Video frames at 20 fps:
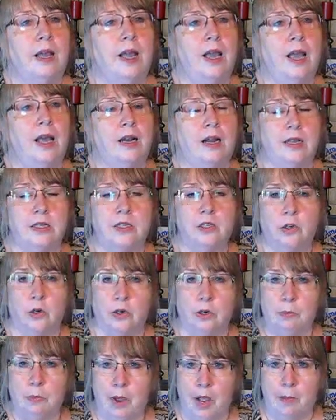and I
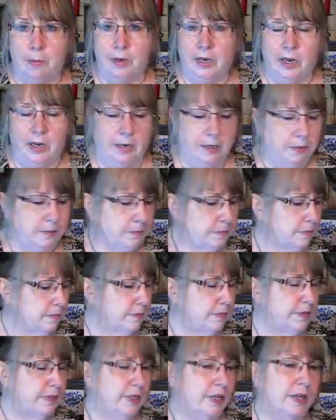started bobbinating.
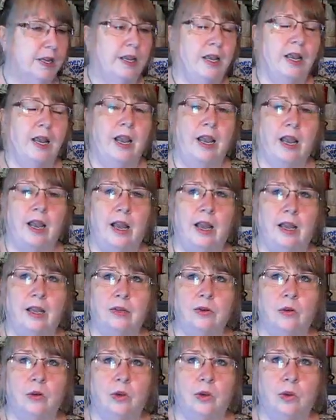
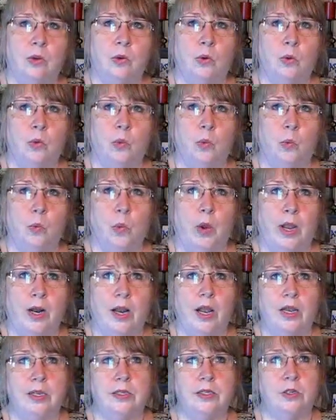And when
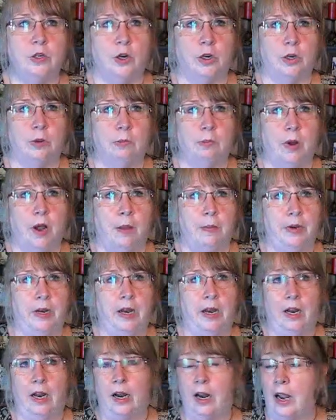I started
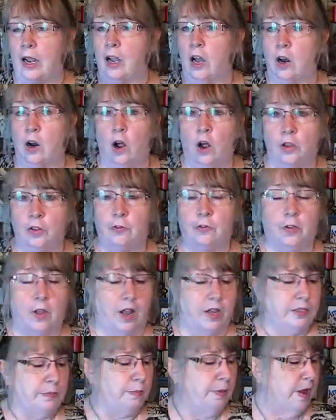bobbinating and I got all the
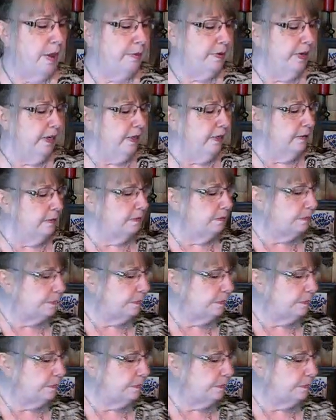floss bobbinated,